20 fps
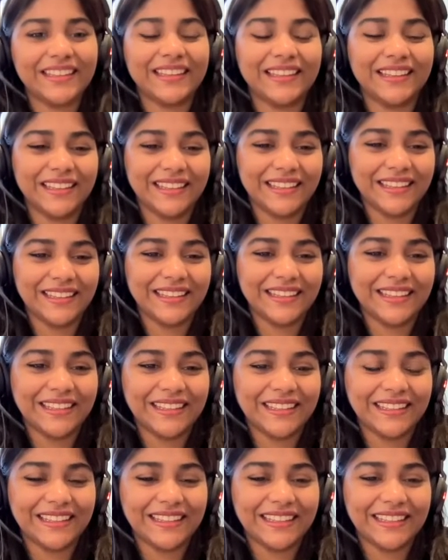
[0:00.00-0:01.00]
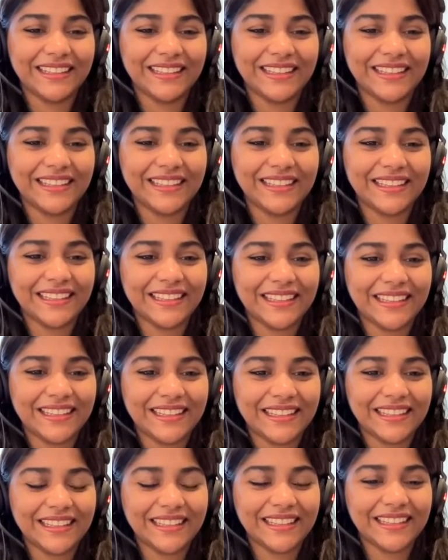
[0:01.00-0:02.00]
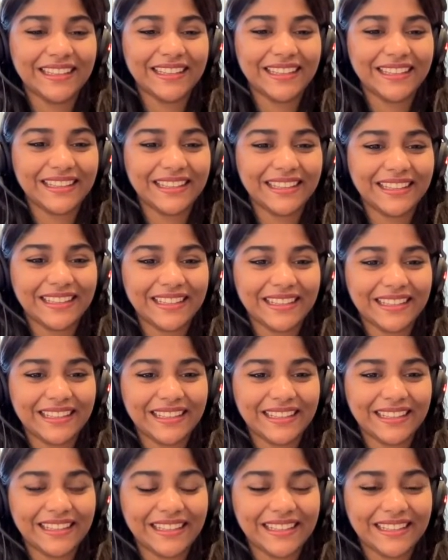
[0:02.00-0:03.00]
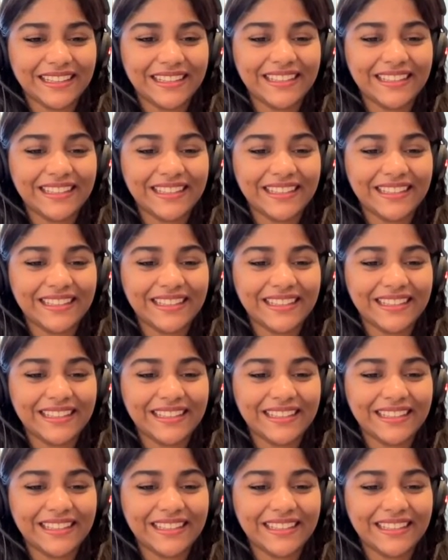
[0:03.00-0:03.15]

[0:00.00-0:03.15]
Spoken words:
This person isn't speaking.